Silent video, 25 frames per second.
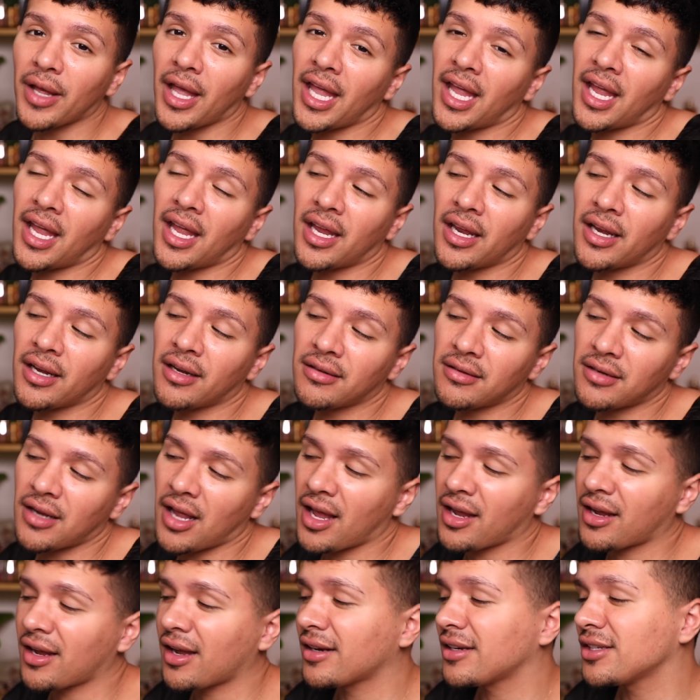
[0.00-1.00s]
and
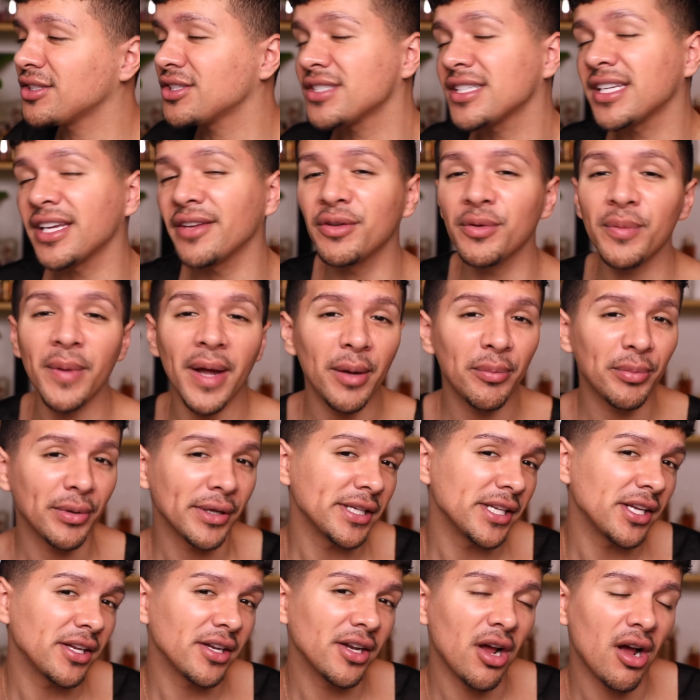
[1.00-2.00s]
I kind of just give you my
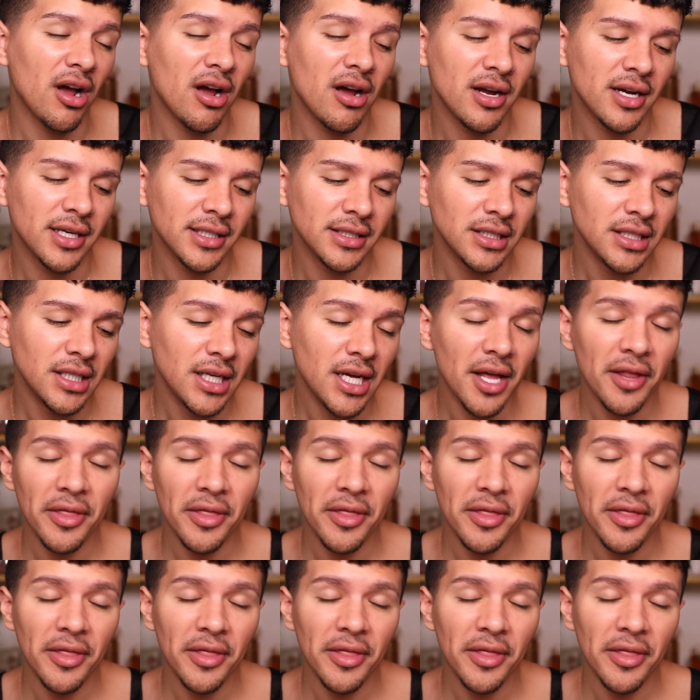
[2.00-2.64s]
opinion on